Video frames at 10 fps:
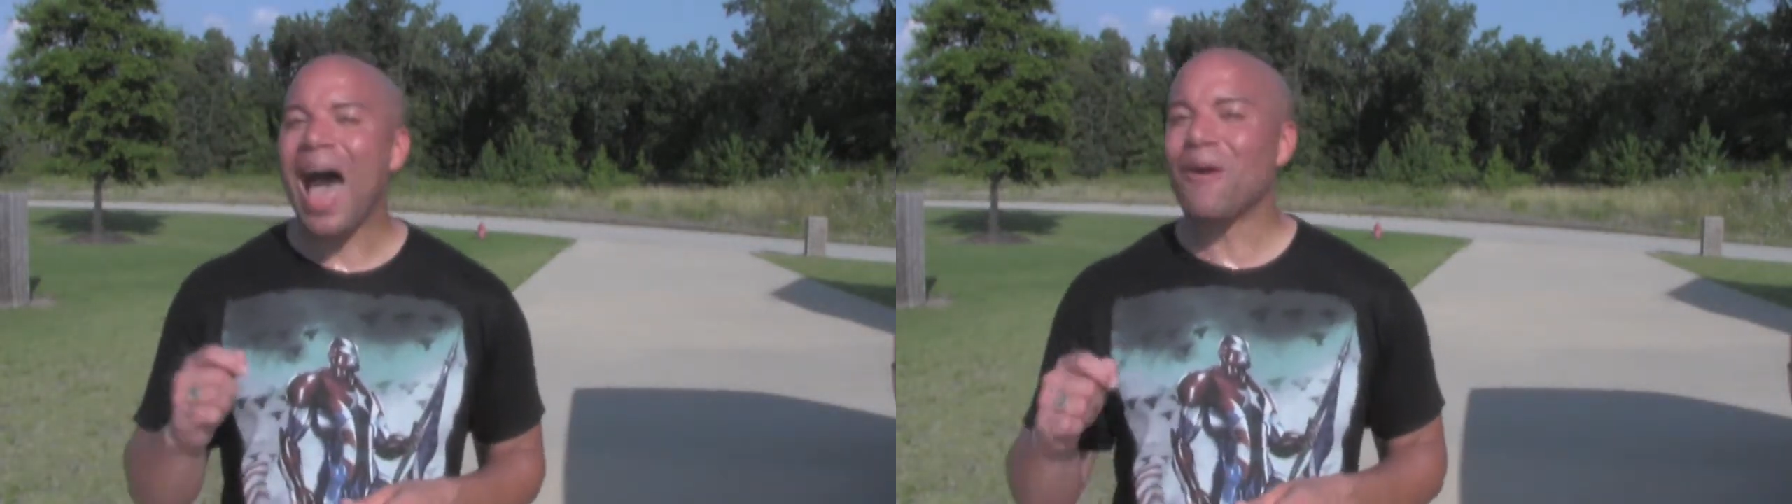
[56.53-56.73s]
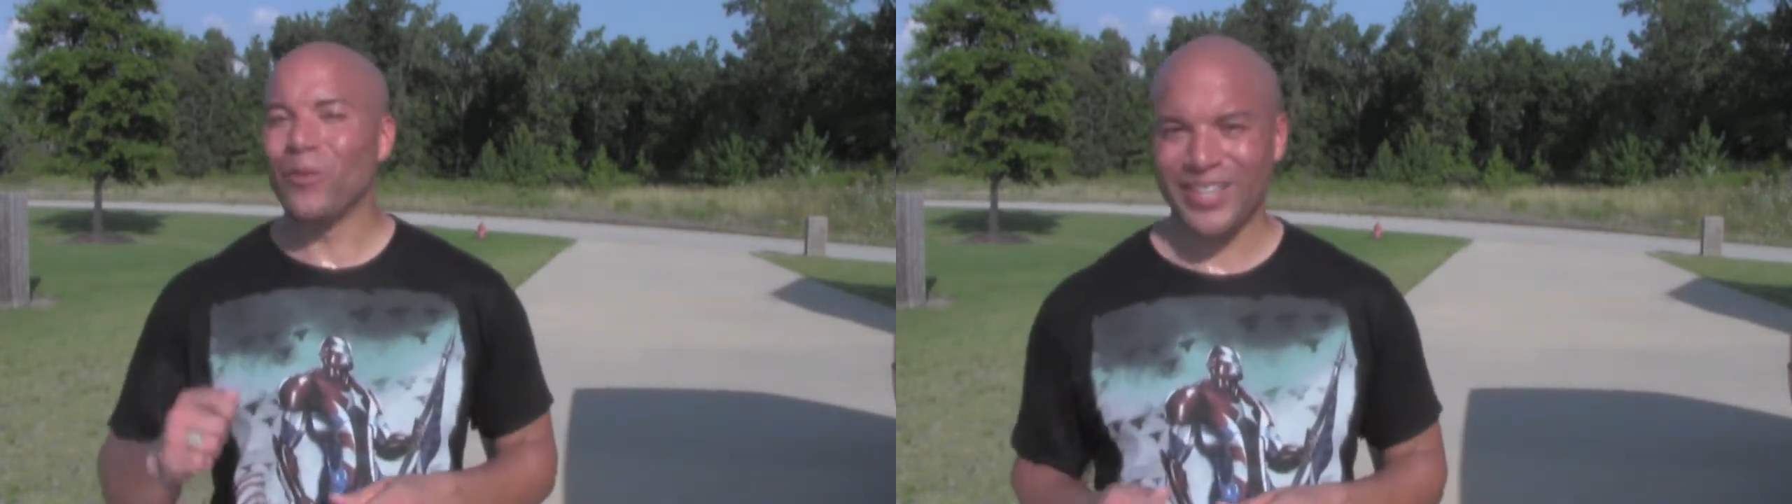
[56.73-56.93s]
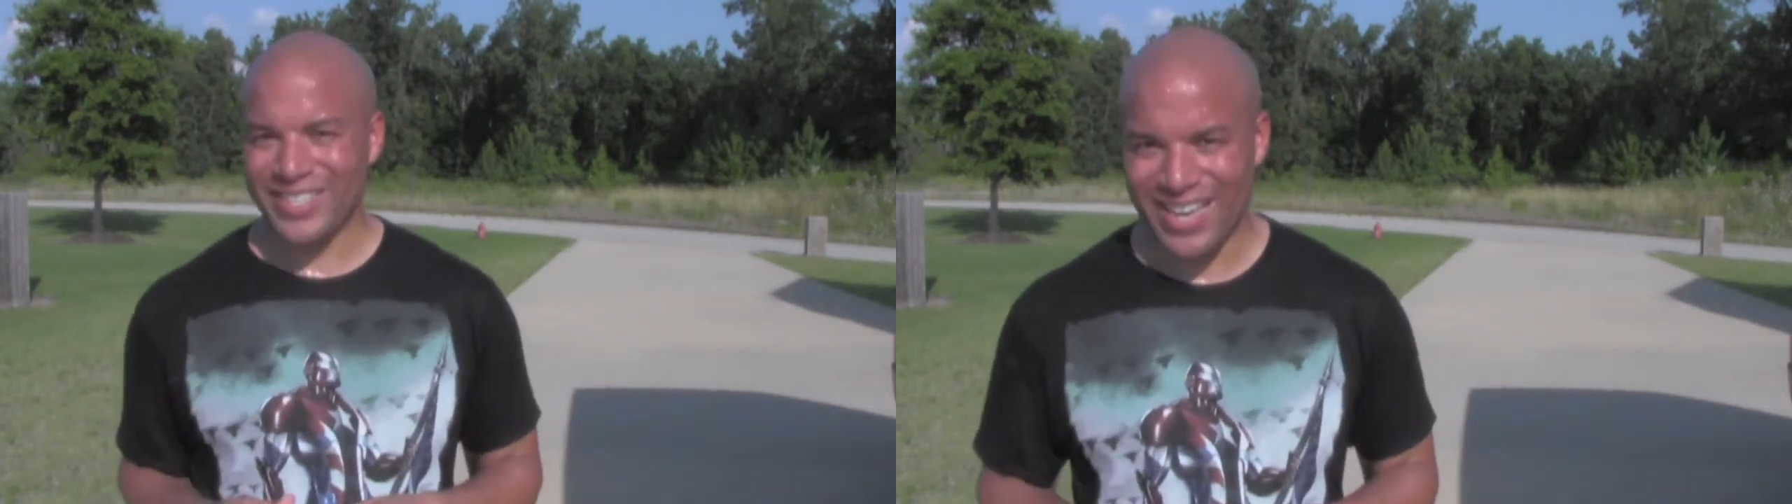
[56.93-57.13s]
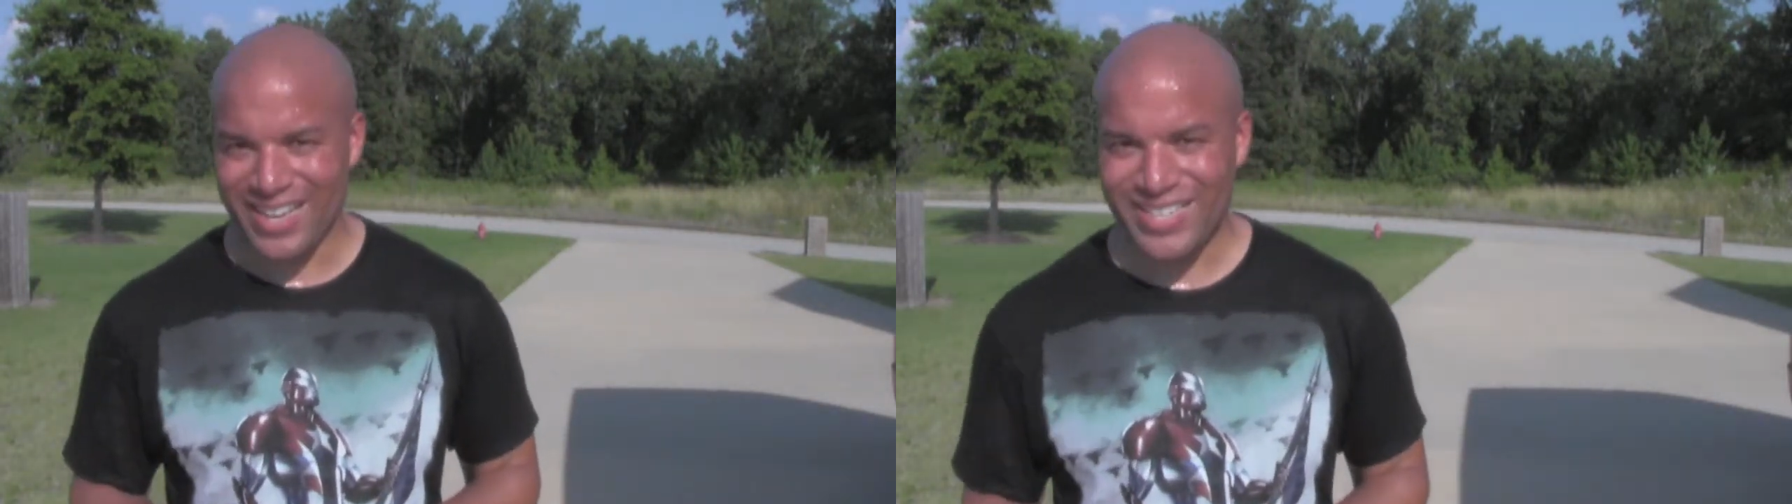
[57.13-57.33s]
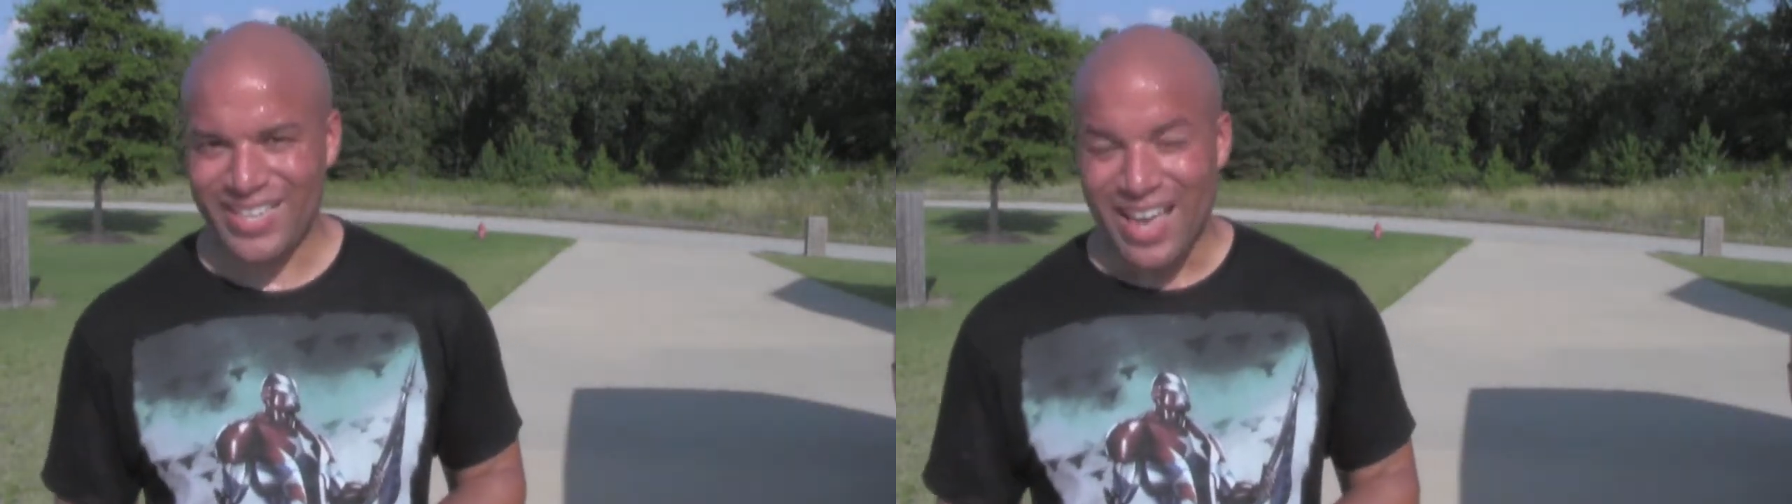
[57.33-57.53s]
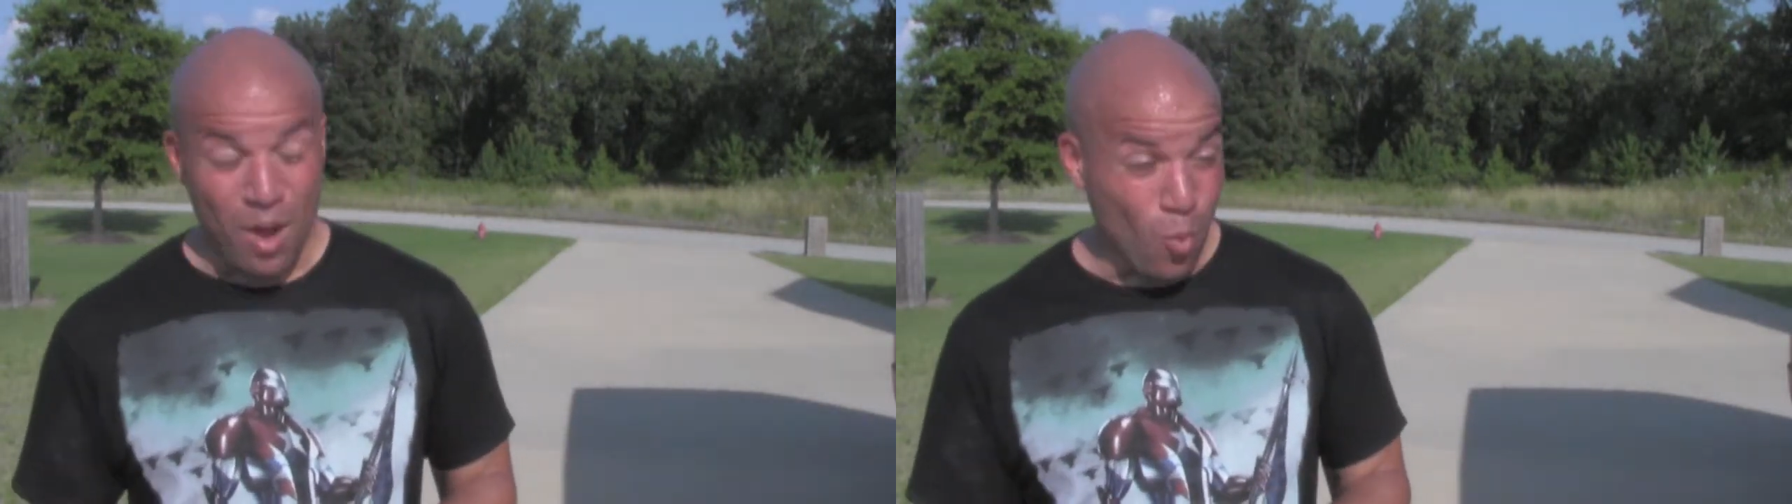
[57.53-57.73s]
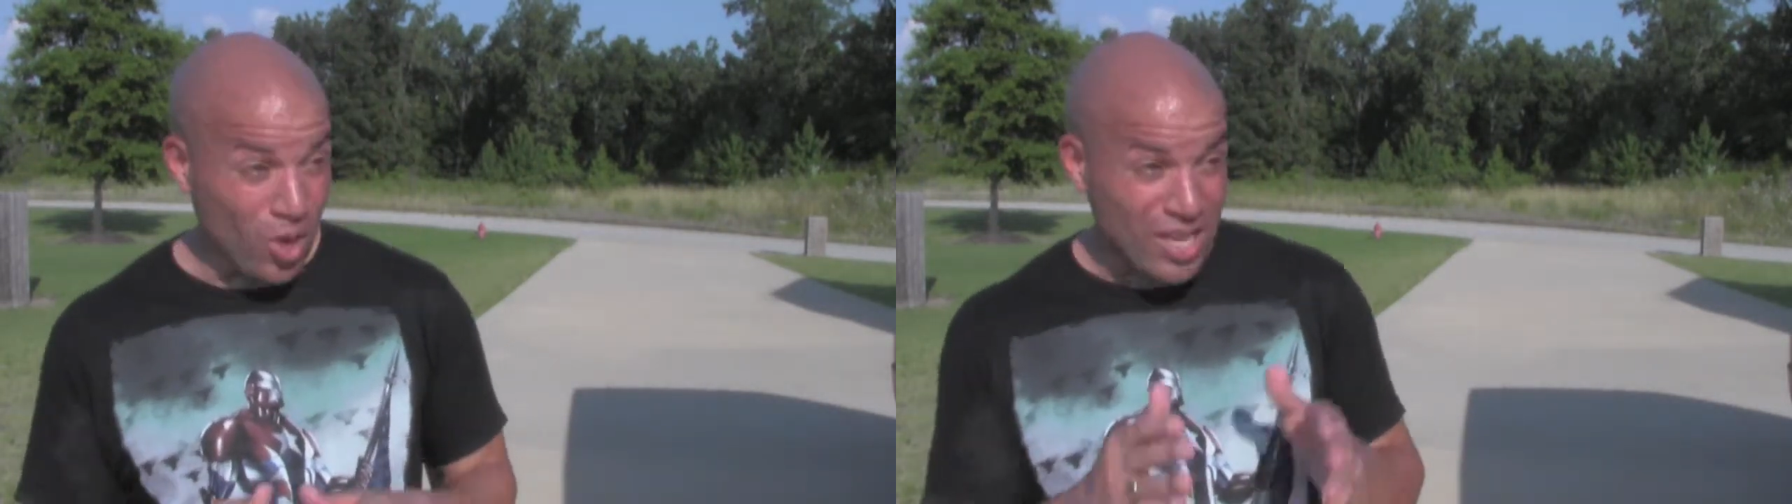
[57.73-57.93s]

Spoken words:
I reassess. And